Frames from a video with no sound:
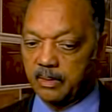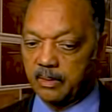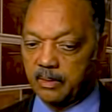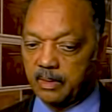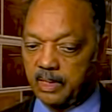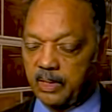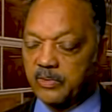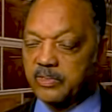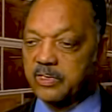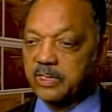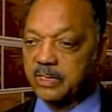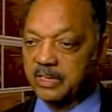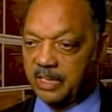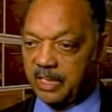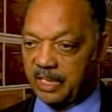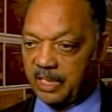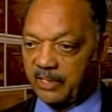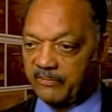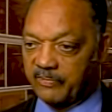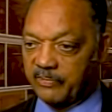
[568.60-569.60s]
It was a
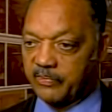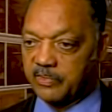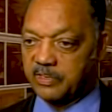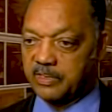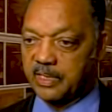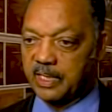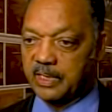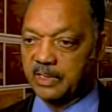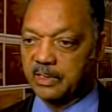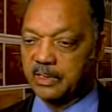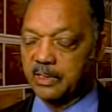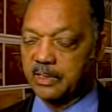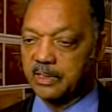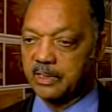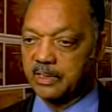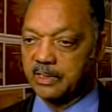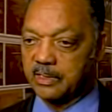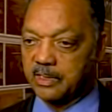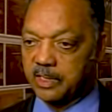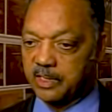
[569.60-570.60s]
gaffe. It was not an
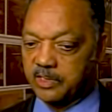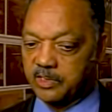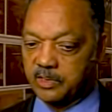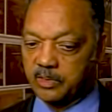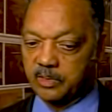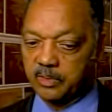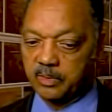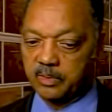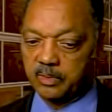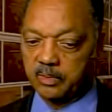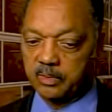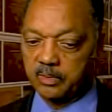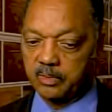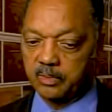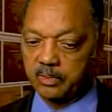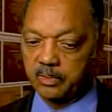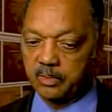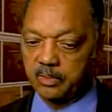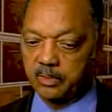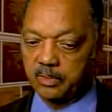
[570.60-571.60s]
intentional
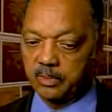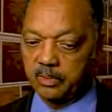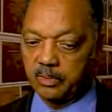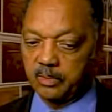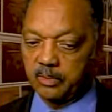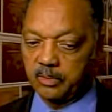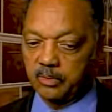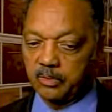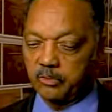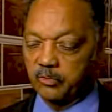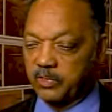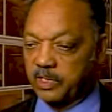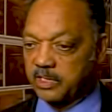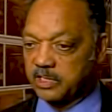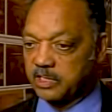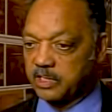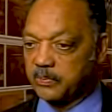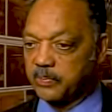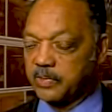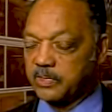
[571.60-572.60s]

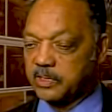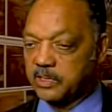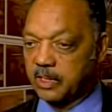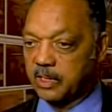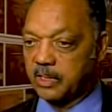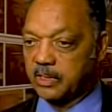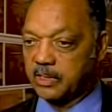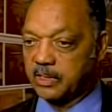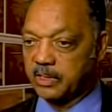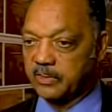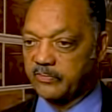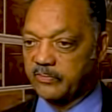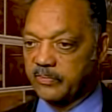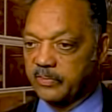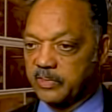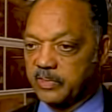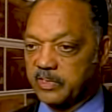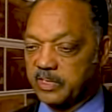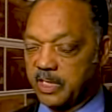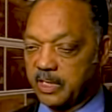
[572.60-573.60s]
racially pejorative
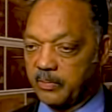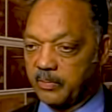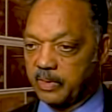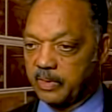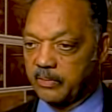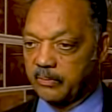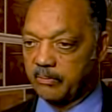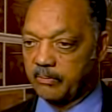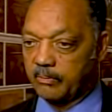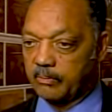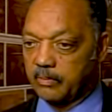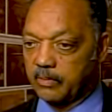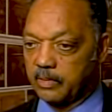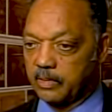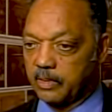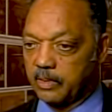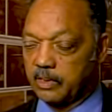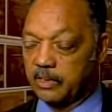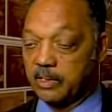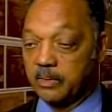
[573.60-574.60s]
statement.
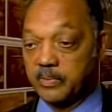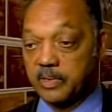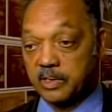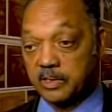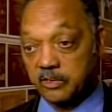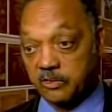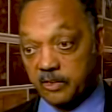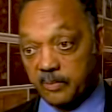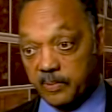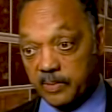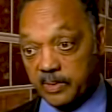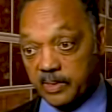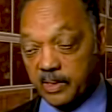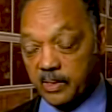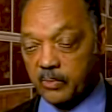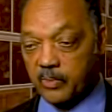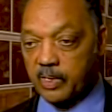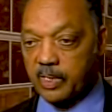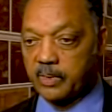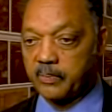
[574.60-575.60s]
It could be interpreted that
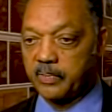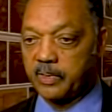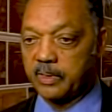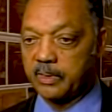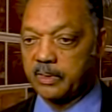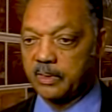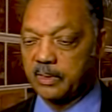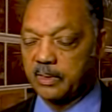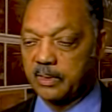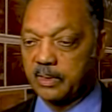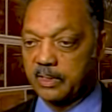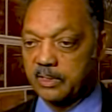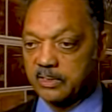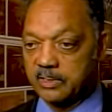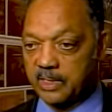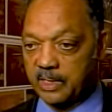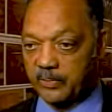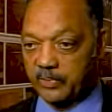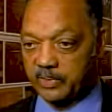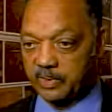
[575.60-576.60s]
way, but it's It's
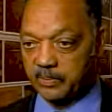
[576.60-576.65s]
not what they